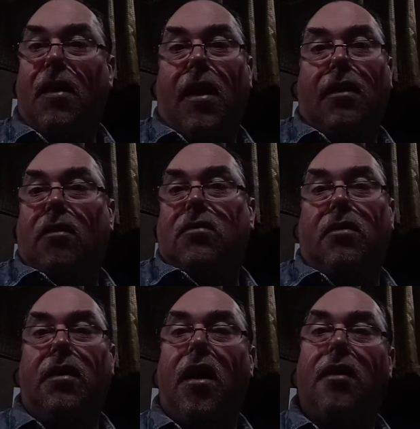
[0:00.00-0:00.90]
And I'll
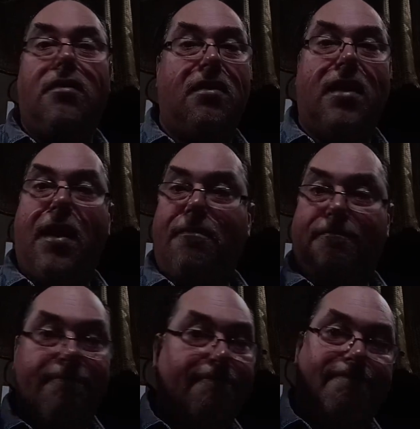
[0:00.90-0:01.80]
do it. Other than that,
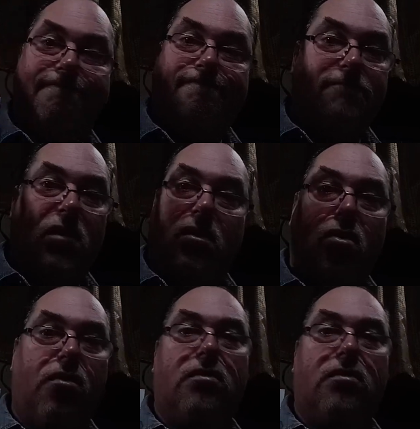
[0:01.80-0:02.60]
you're